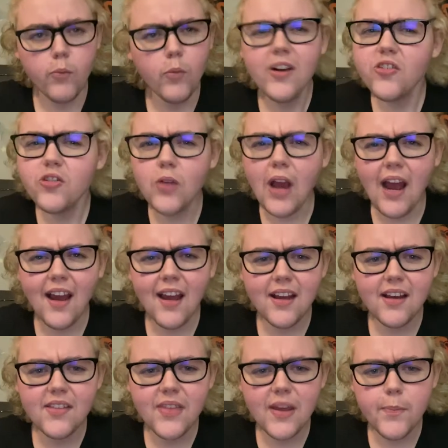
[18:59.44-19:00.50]
which
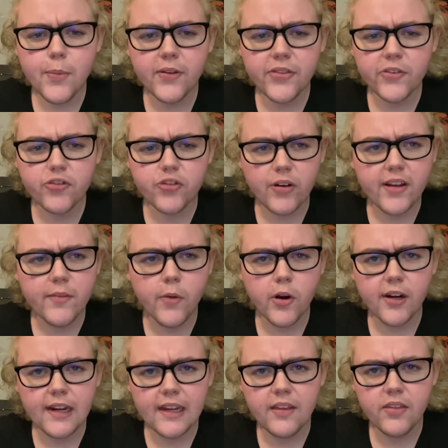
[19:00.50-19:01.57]
they put the
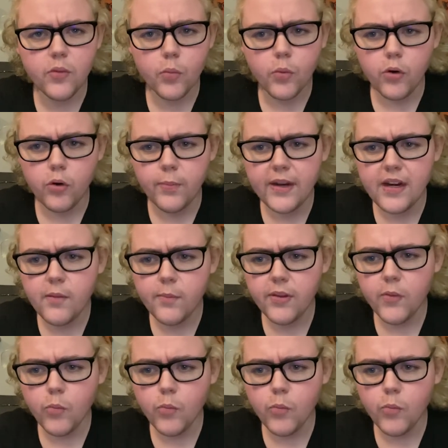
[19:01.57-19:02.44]
trademark in the rule pamphlet.